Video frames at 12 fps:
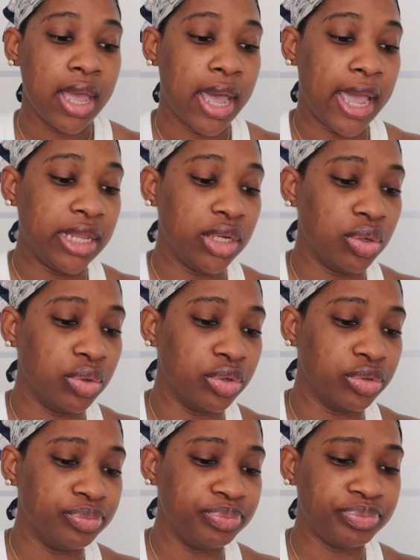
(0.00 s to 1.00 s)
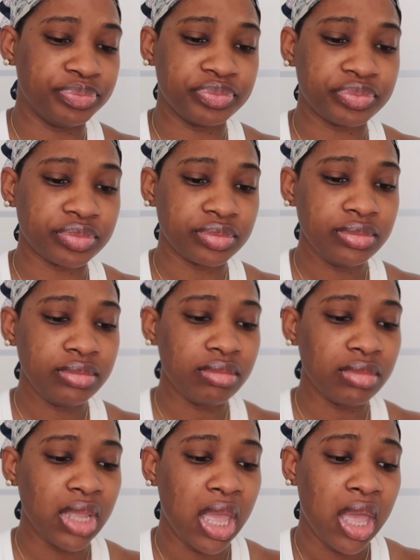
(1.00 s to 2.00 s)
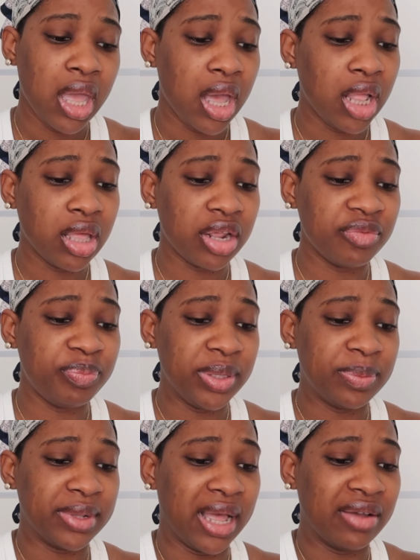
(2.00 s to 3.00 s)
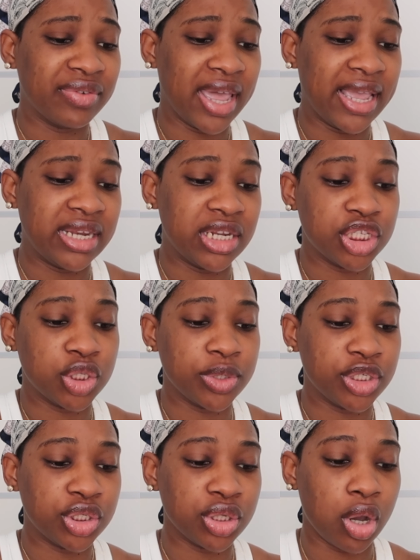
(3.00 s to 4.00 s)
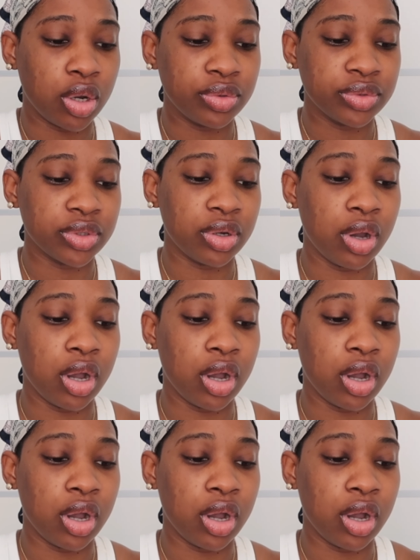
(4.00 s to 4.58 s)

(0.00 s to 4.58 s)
I know a lot of people have kind of switched out